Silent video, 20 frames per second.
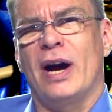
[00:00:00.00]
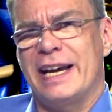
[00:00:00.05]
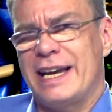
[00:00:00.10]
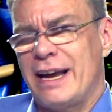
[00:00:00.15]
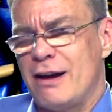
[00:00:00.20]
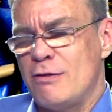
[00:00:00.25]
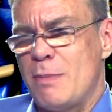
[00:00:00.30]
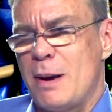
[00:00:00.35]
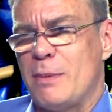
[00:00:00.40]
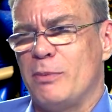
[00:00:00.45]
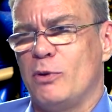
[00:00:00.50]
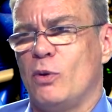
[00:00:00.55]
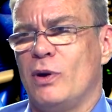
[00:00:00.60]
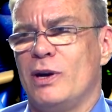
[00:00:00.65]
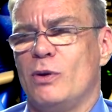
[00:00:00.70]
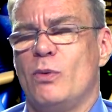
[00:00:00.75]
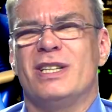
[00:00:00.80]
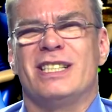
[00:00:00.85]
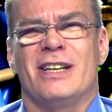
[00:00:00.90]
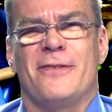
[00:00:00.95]
I can't remember
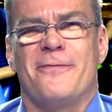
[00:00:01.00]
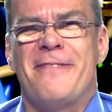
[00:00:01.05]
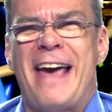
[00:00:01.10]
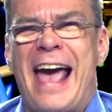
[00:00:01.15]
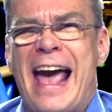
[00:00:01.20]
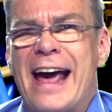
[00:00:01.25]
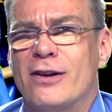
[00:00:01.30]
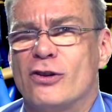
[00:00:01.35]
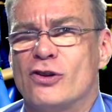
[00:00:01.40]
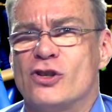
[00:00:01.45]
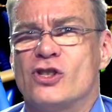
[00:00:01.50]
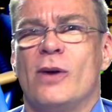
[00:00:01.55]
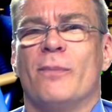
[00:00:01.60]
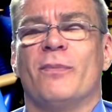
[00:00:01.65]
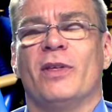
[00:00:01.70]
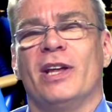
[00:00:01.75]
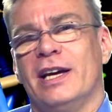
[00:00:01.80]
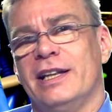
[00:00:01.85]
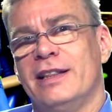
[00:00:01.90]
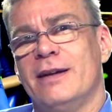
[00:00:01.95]
what it was, a fan or
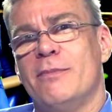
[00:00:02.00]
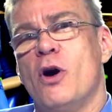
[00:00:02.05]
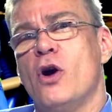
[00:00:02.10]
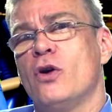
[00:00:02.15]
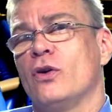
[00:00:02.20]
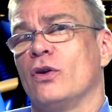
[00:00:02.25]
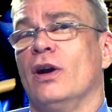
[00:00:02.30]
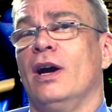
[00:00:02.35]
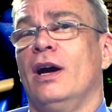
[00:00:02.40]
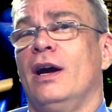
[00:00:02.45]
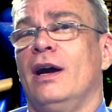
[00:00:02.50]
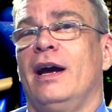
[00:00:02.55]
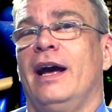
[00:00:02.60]
something, in the motor.